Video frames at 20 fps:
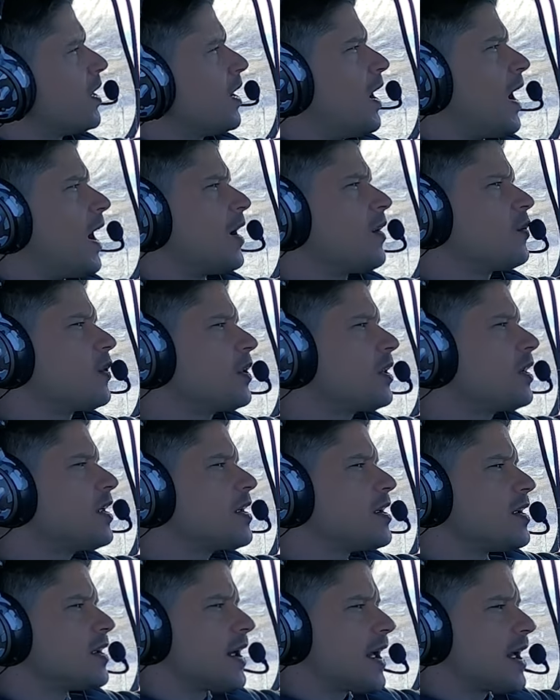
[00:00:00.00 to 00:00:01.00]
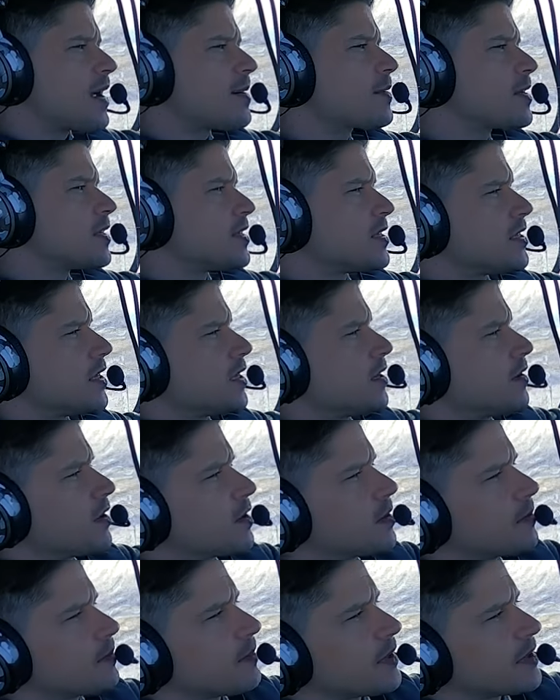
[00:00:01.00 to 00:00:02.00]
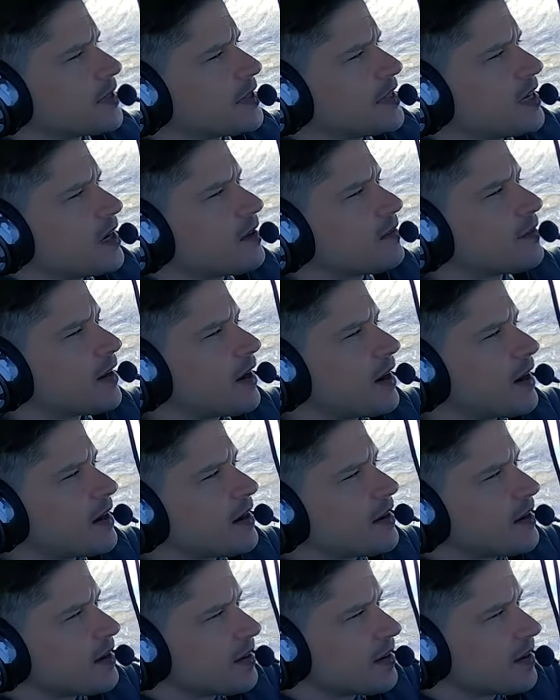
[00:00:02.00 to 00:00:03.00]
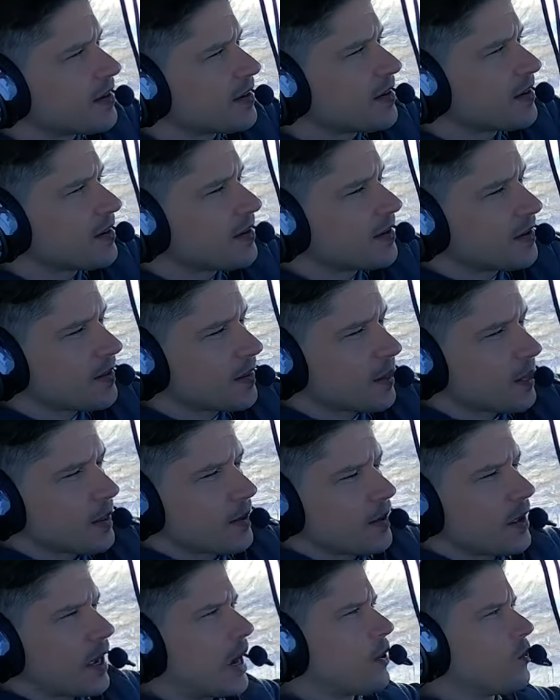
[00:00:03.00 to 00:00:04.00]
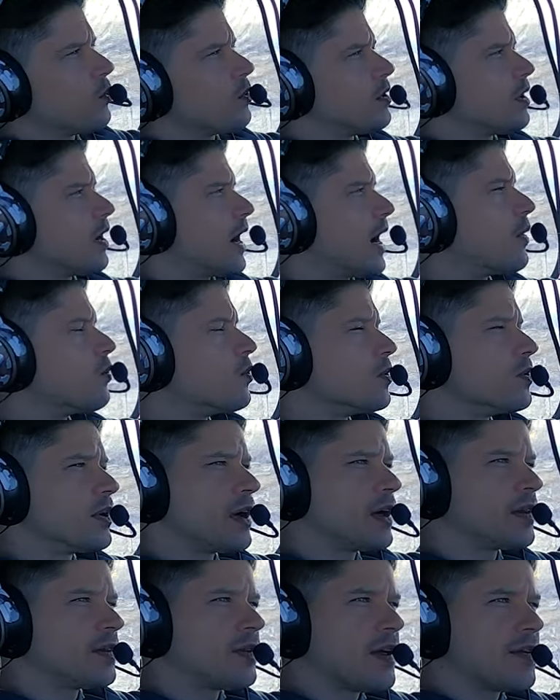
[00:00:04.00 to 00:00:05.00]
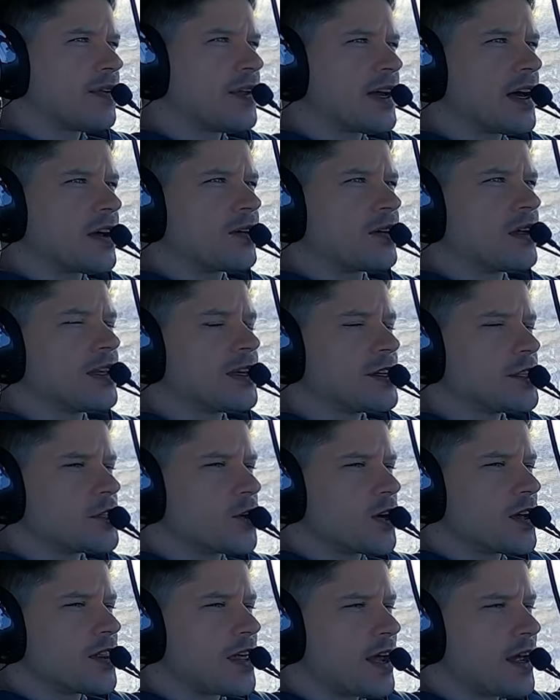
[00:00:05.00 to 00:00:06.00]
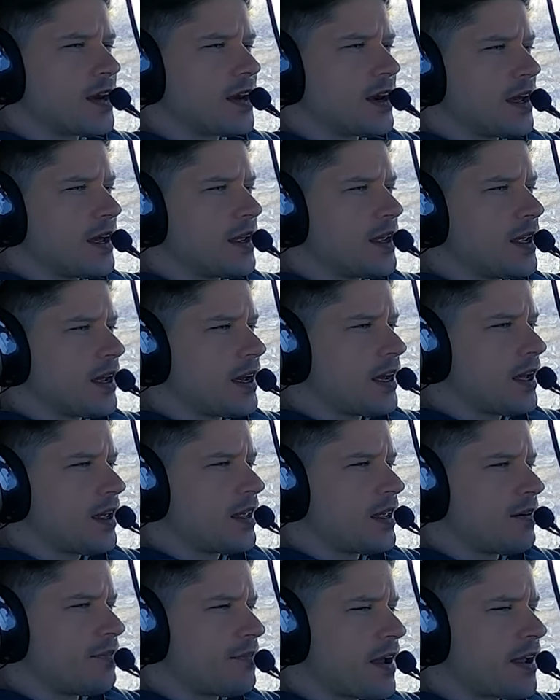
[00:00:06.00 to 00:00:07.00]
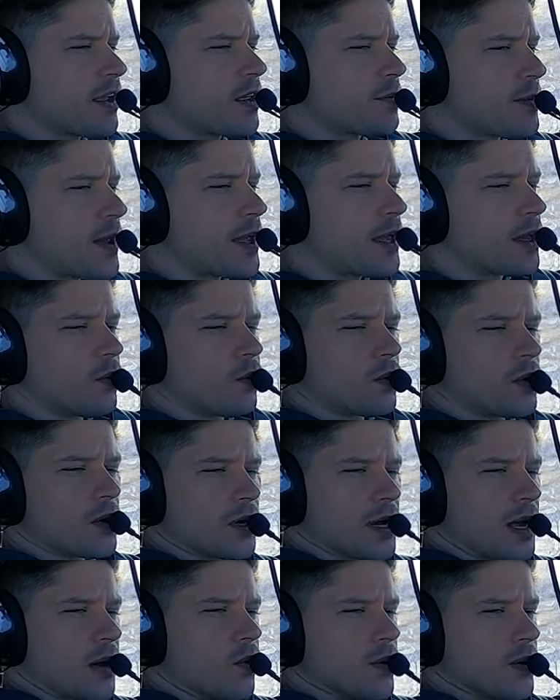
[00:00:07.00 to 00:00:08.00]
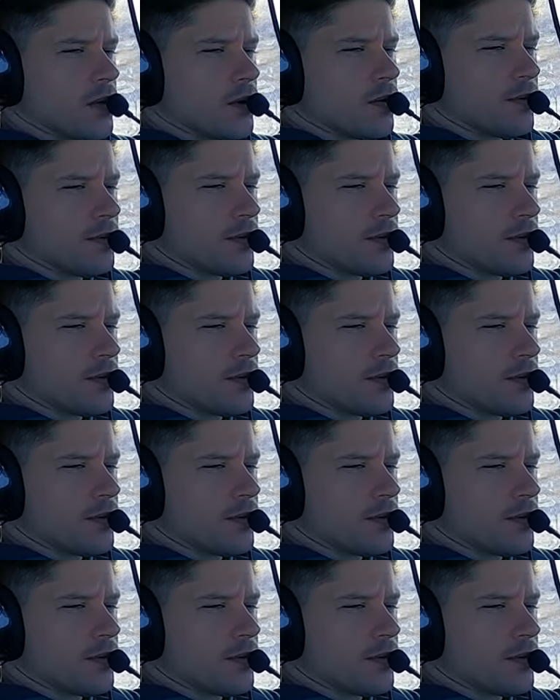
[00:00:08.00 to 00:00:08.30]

I really am considering my CFI. I would, I would, I, I, think I'd really enjoy that. If I could make it work, I will.